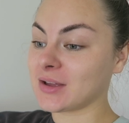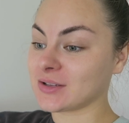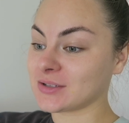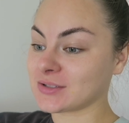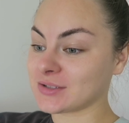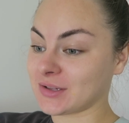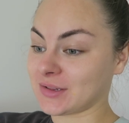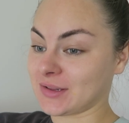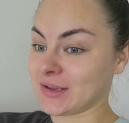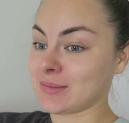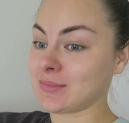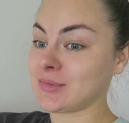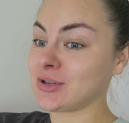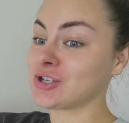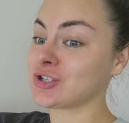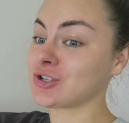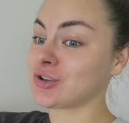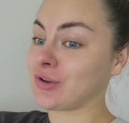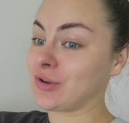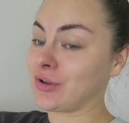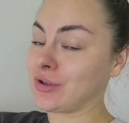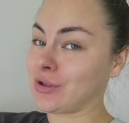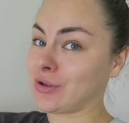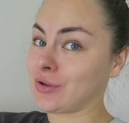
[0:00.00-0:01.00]
So let me
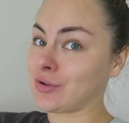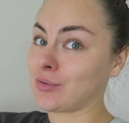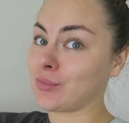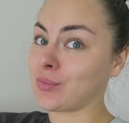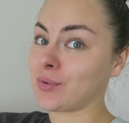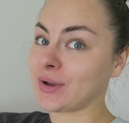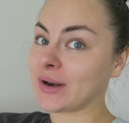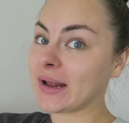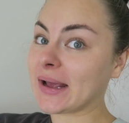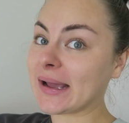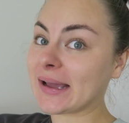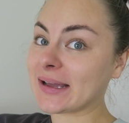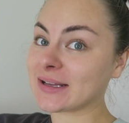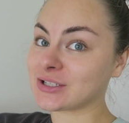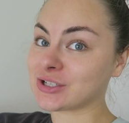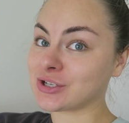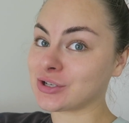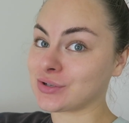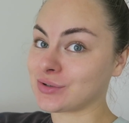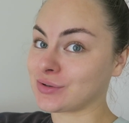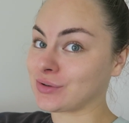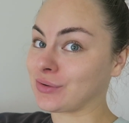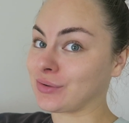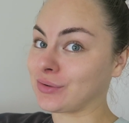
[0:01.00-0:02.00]
show you what I had to
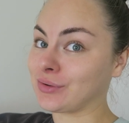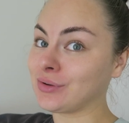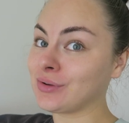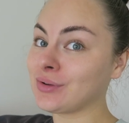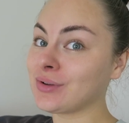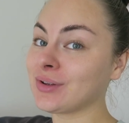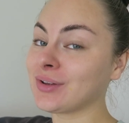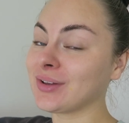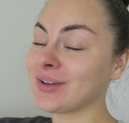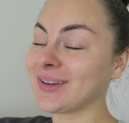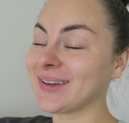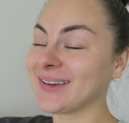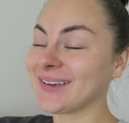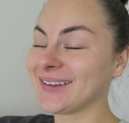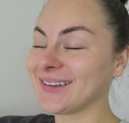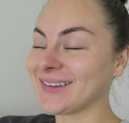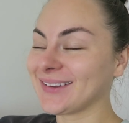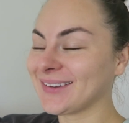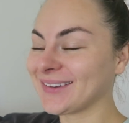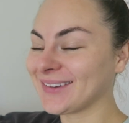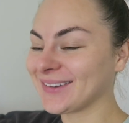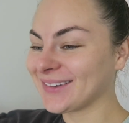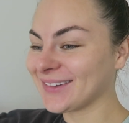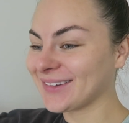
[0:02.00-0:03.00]
do
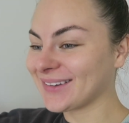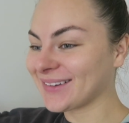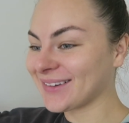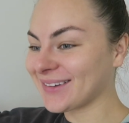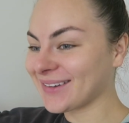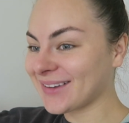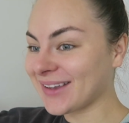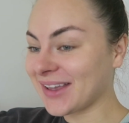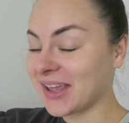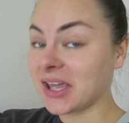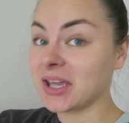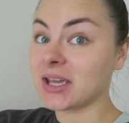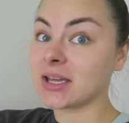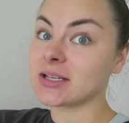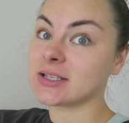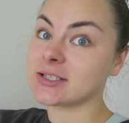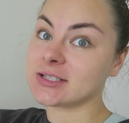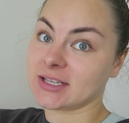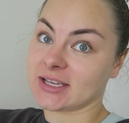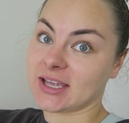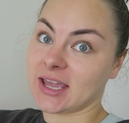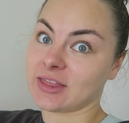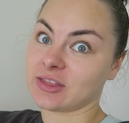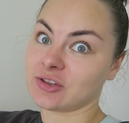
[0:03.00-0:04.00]

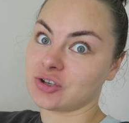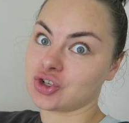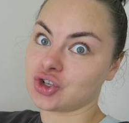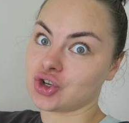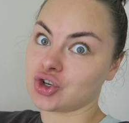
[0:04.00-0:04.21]
to get the